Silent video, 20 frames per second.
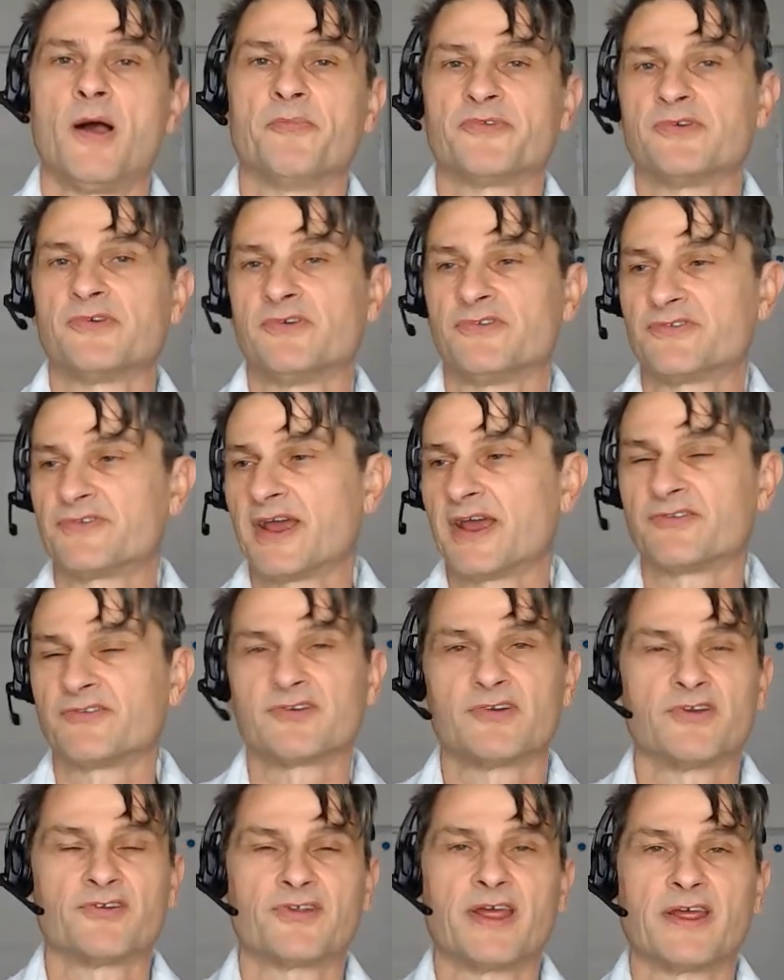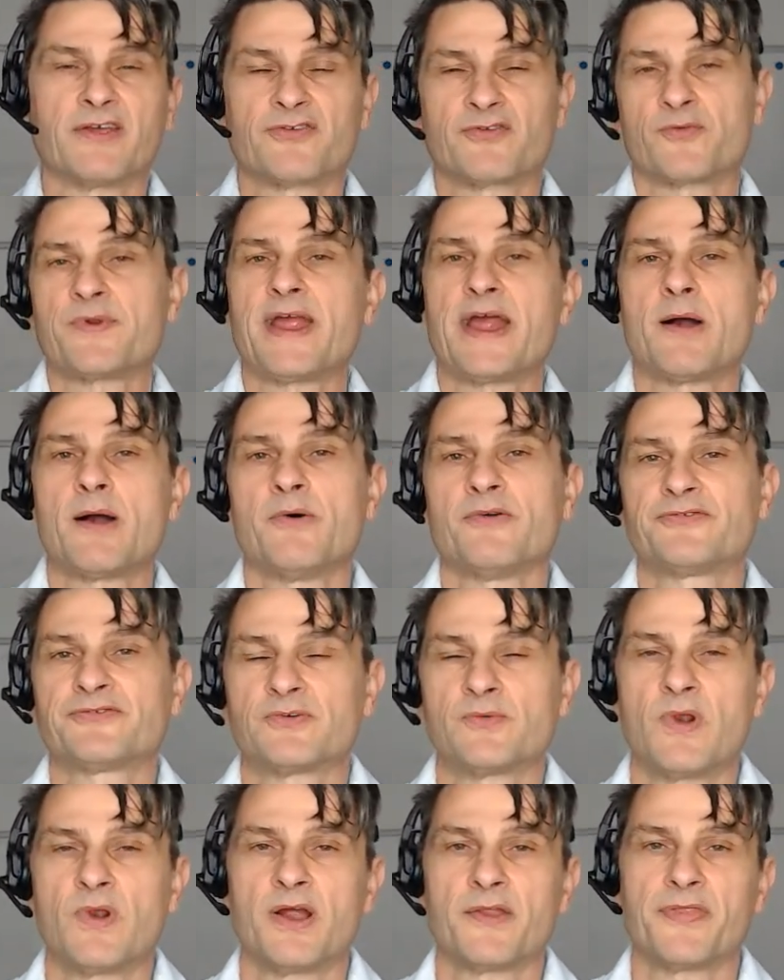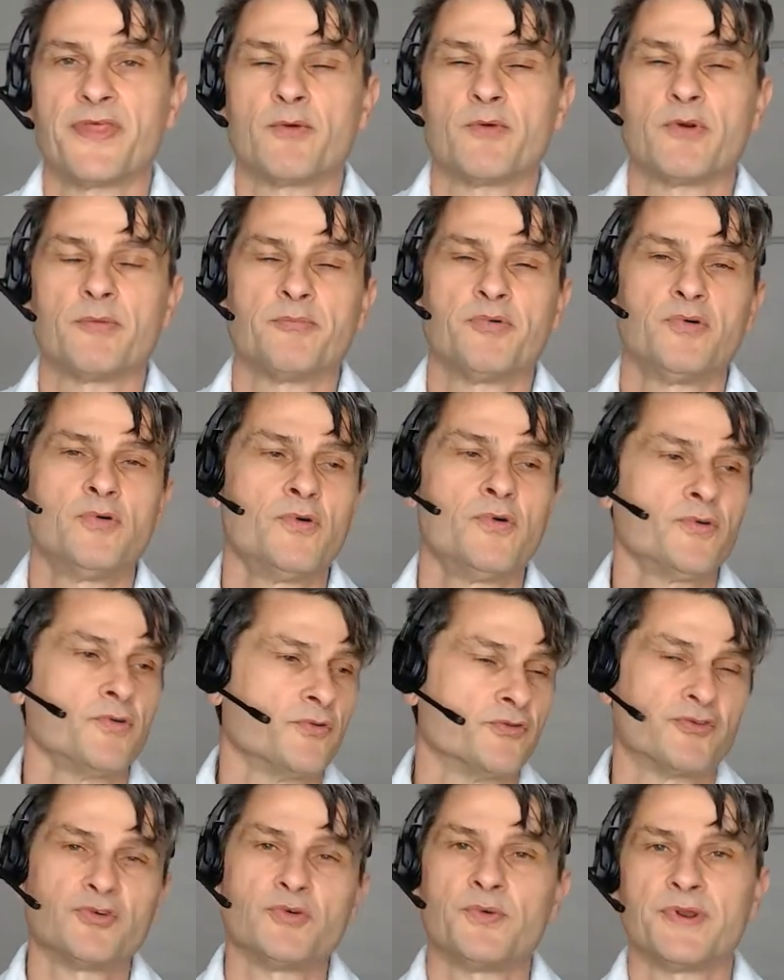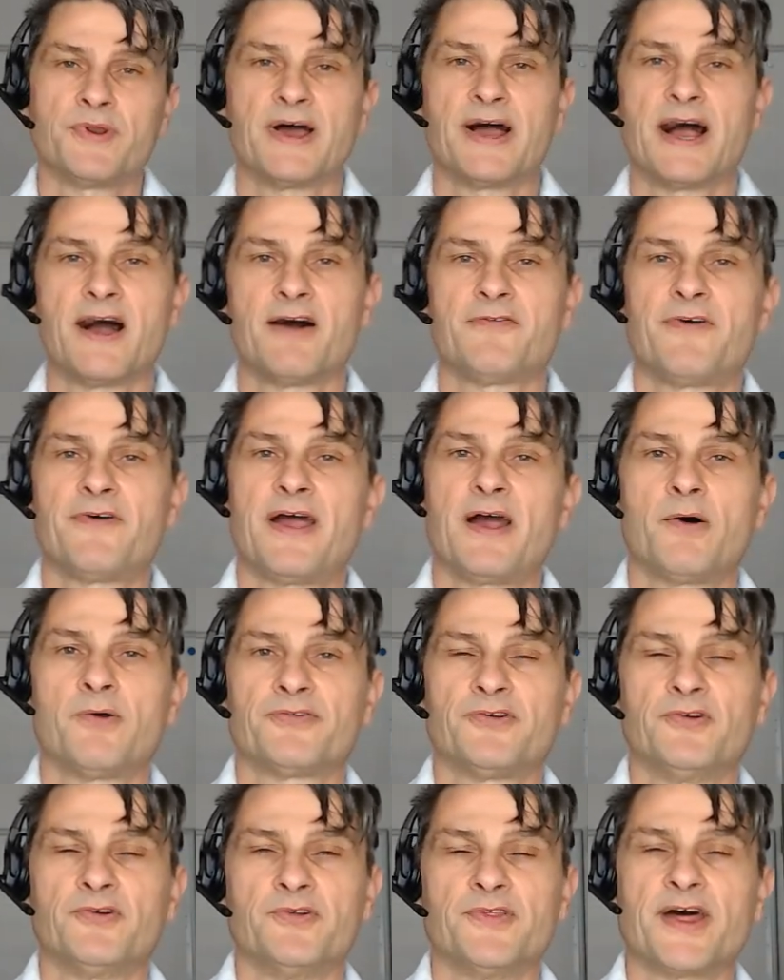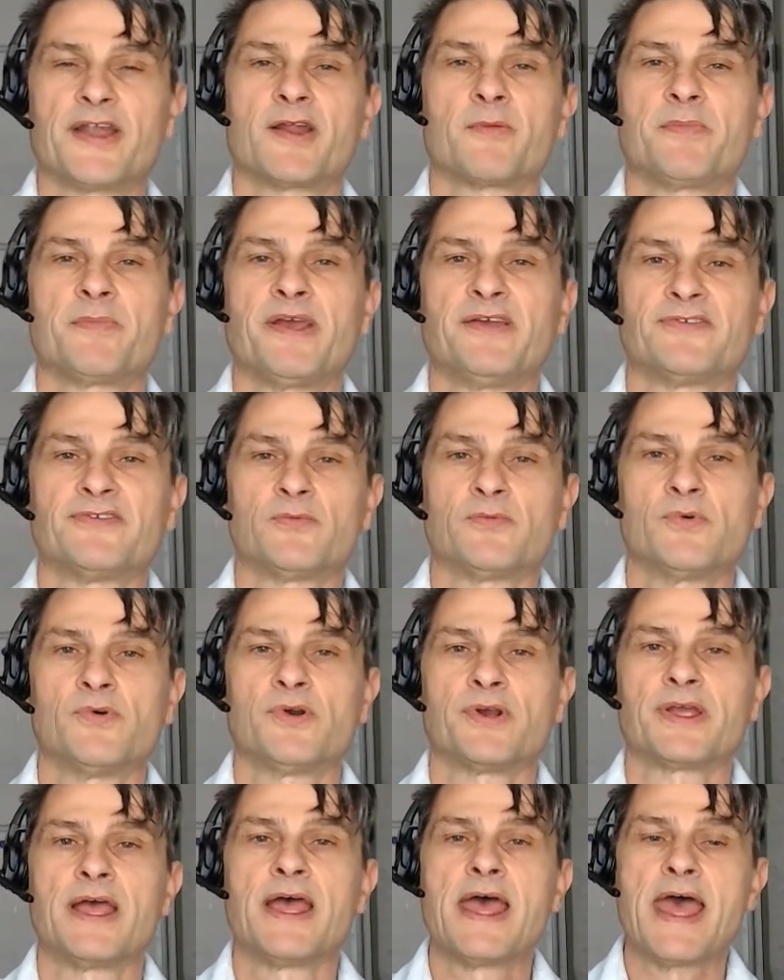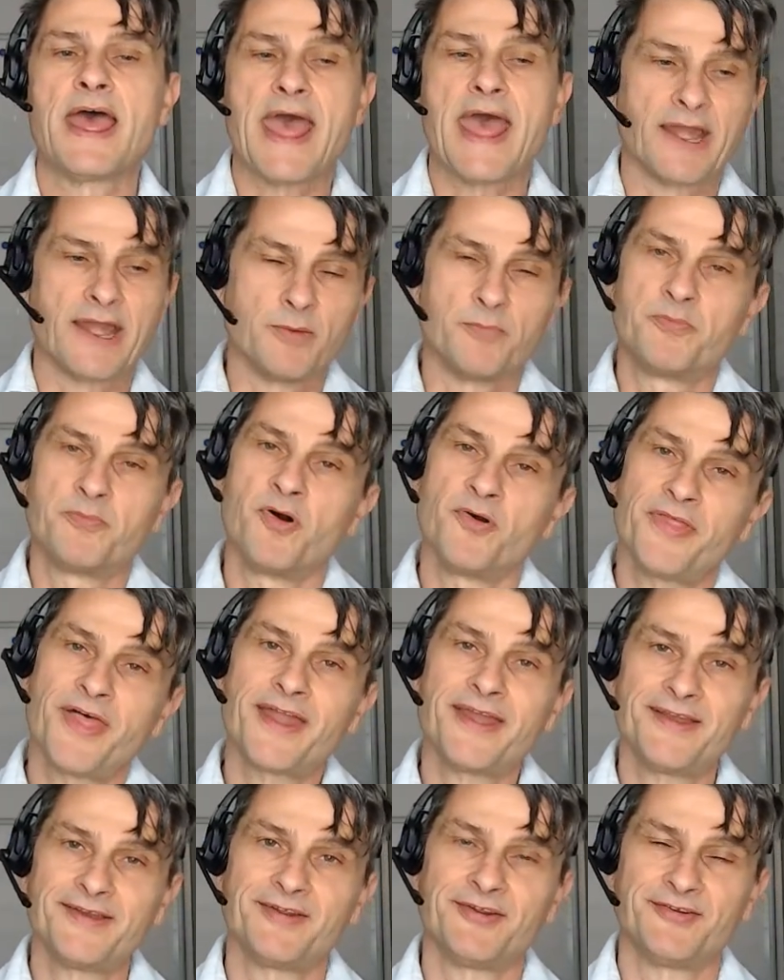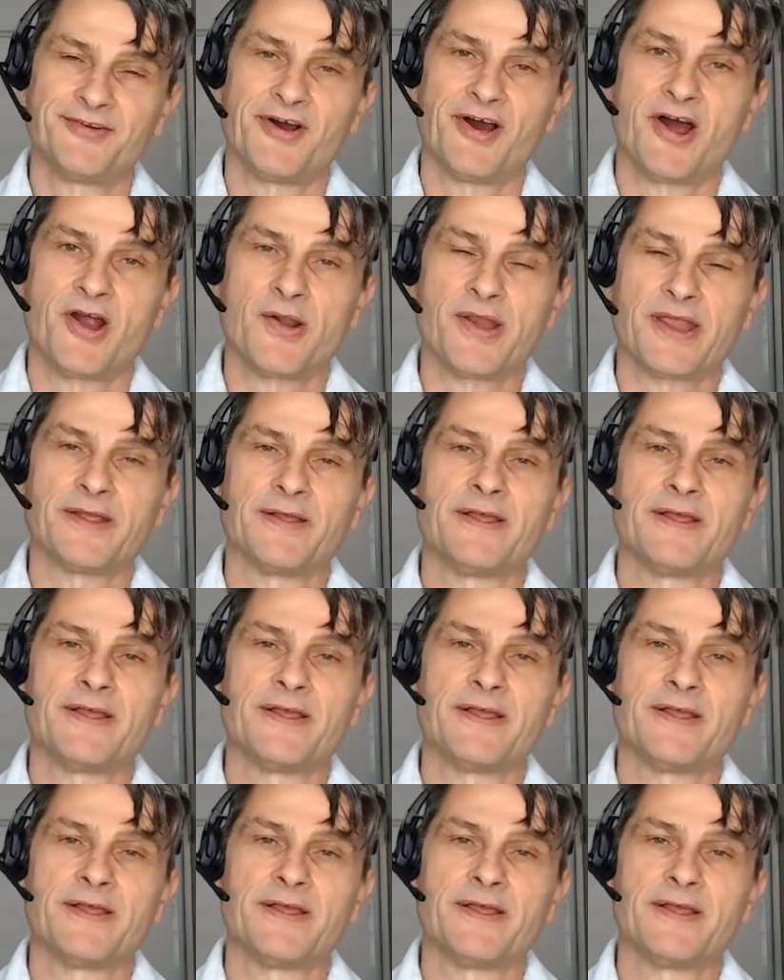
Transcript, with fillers: So you say it's going to take three hours to write that report or two and a half hours to do that other piece of work. And you put that in your diary.